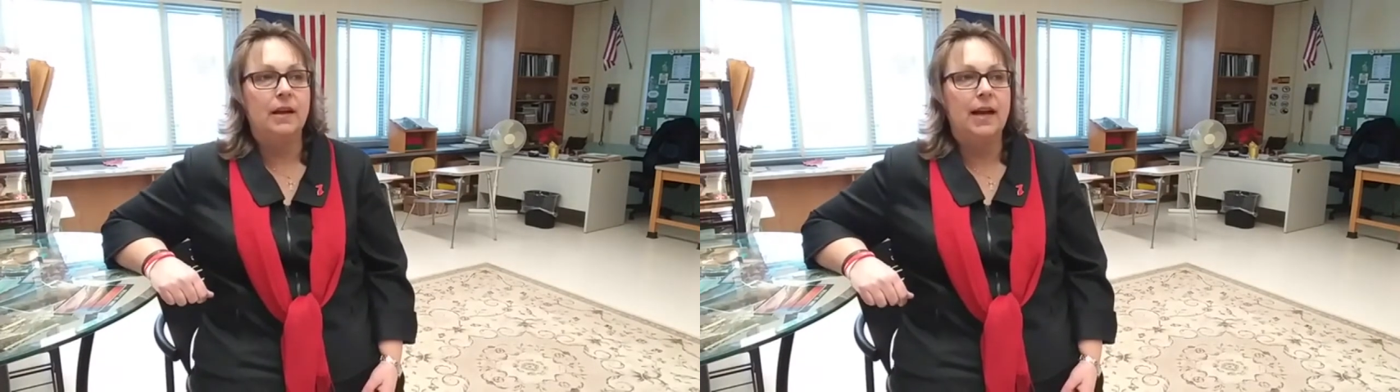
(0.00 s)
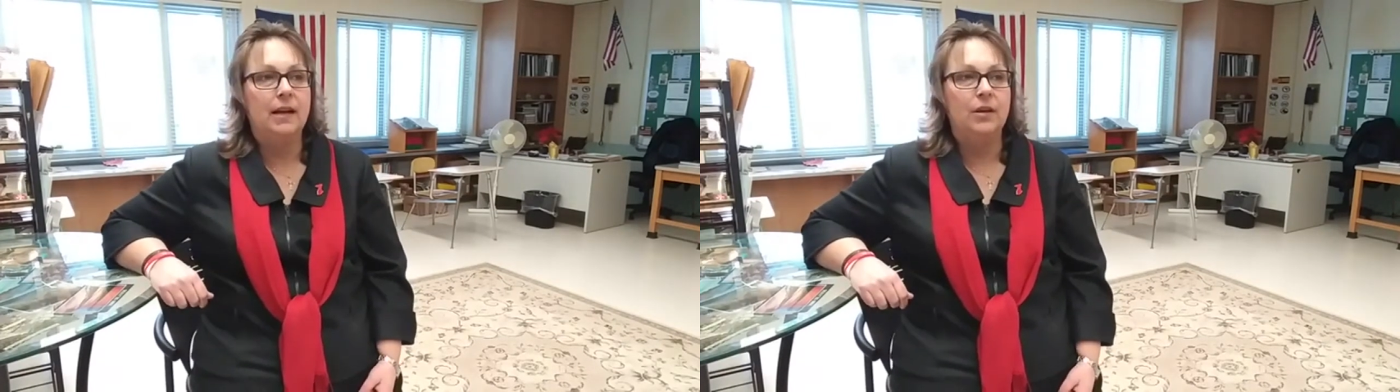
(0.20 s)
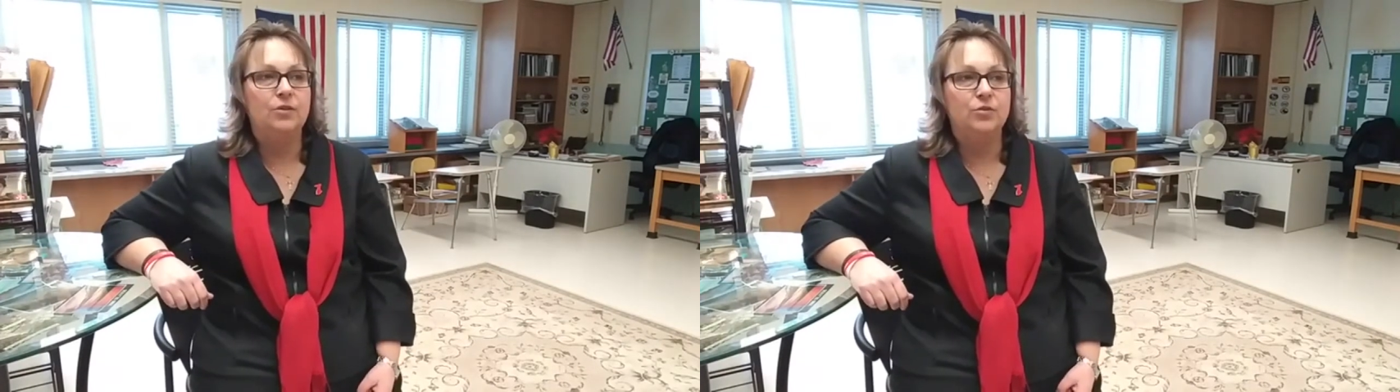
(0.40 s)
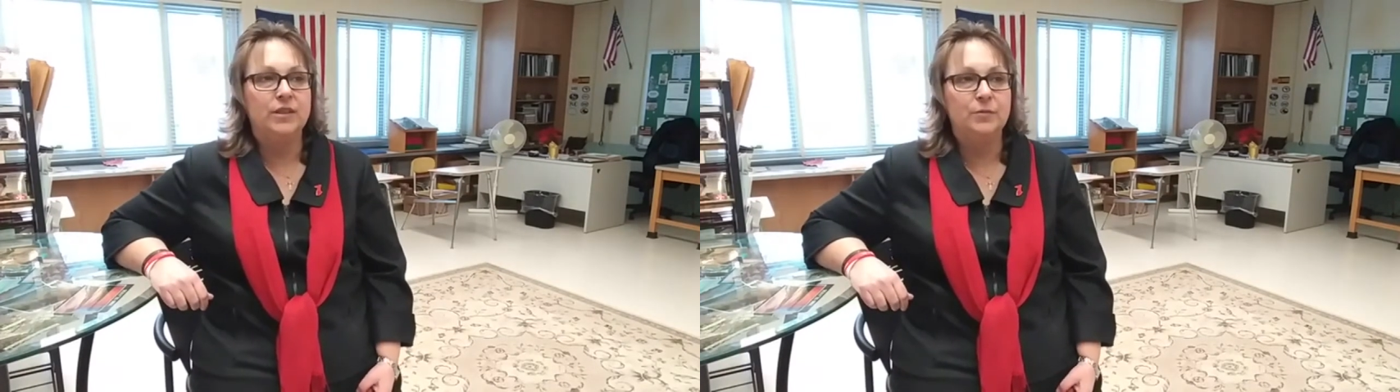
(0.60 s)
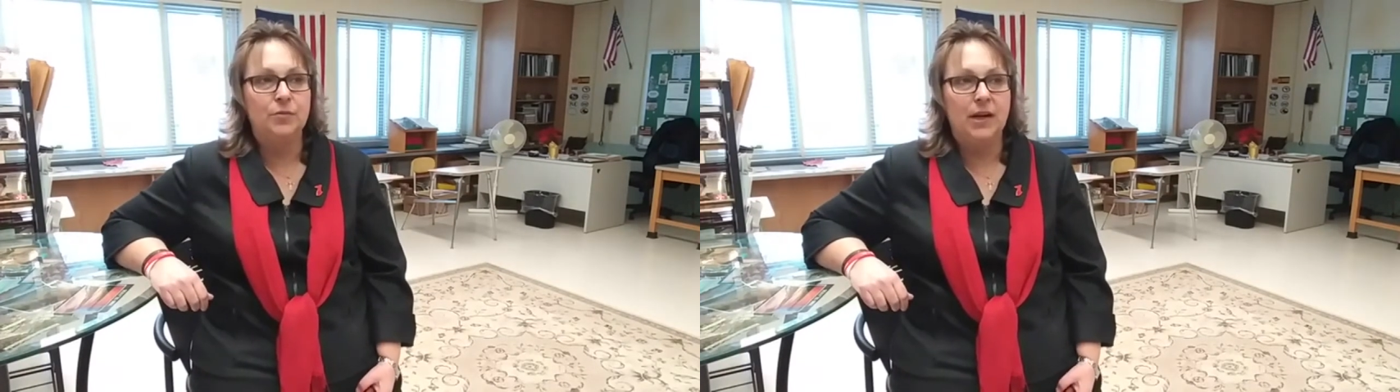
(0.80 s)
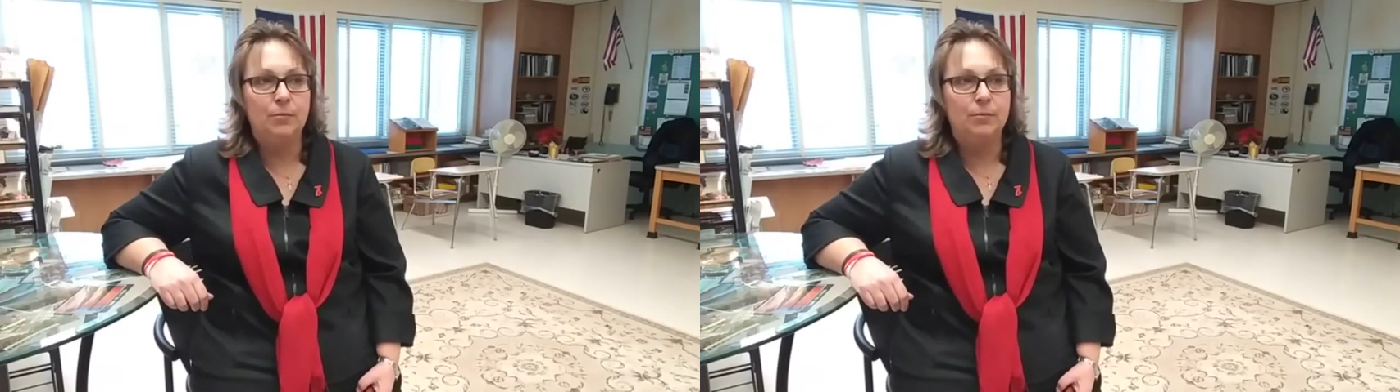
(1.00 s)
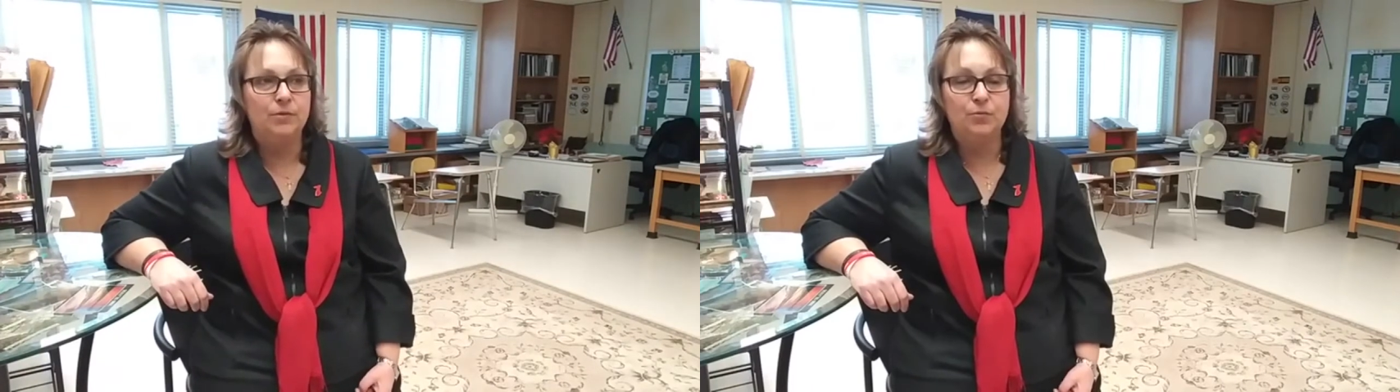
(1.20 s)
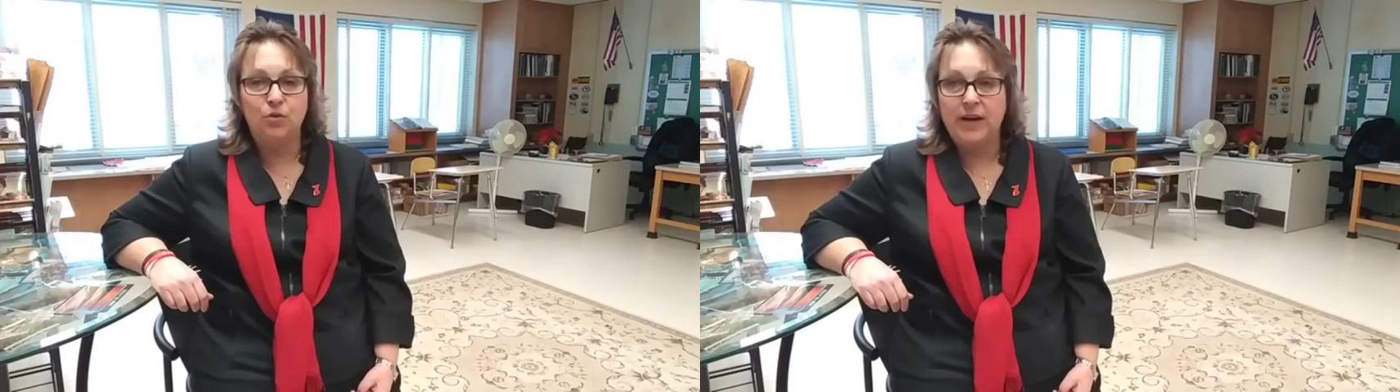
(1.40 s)
how to address
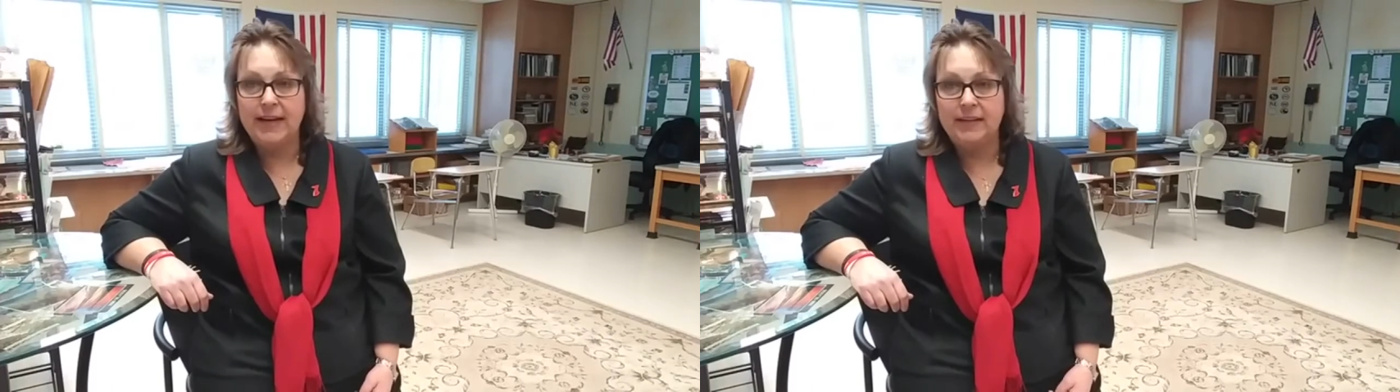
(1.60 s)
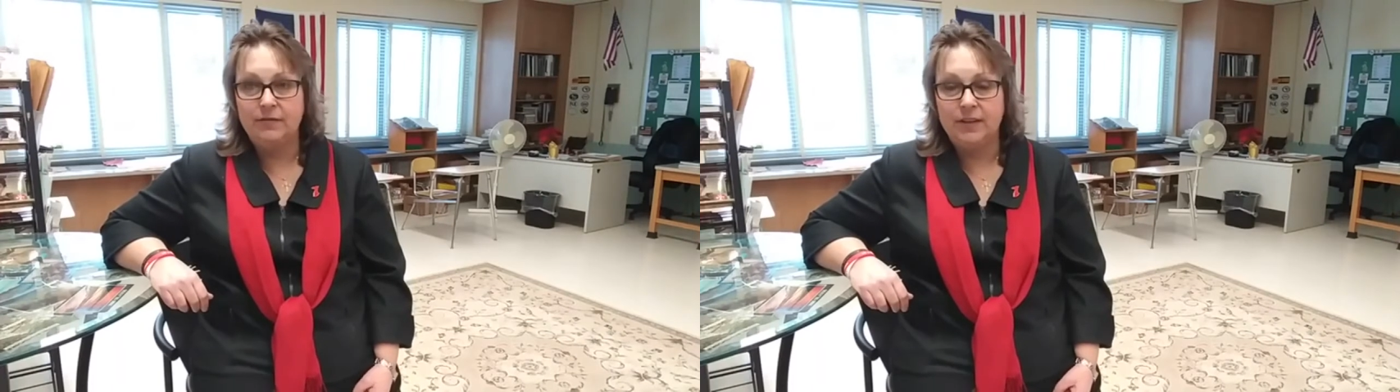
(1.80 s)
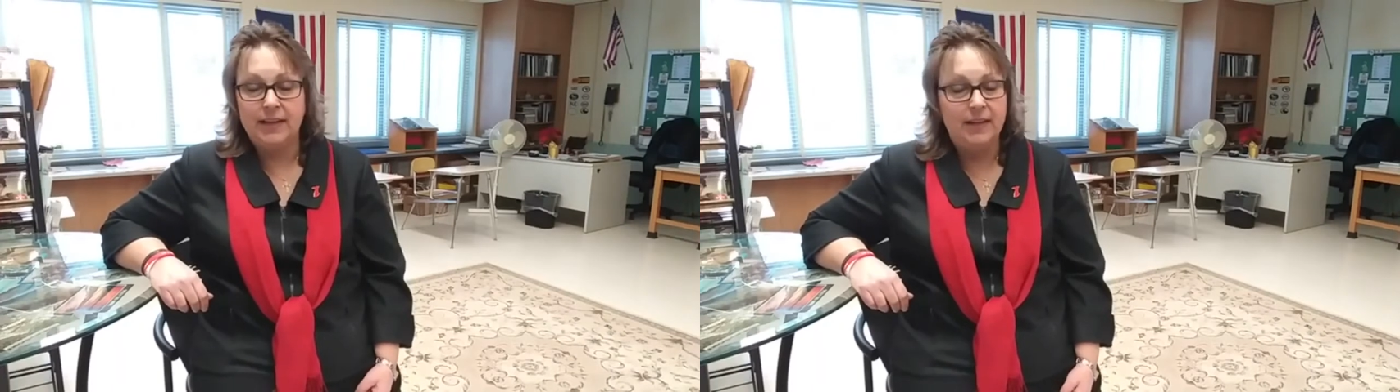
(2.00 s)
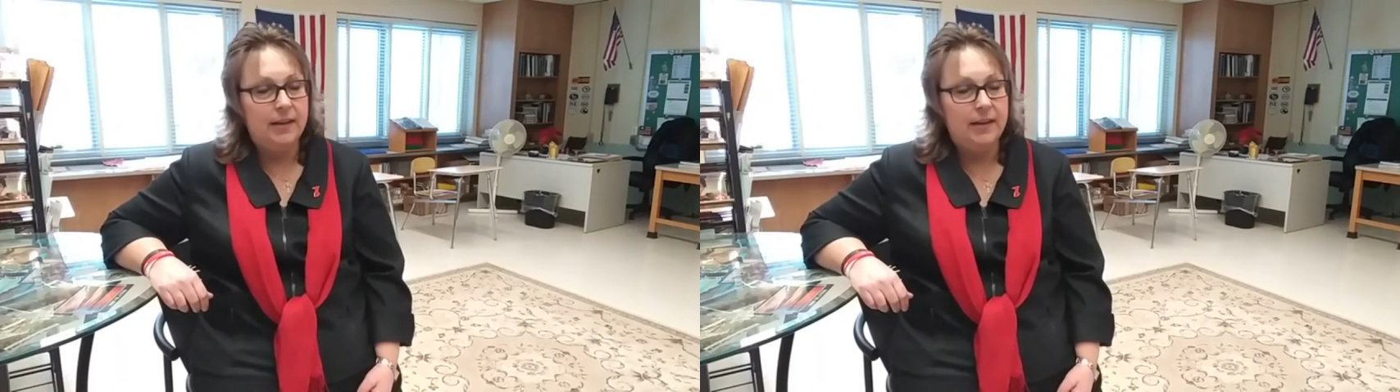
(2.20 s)
problems proactively,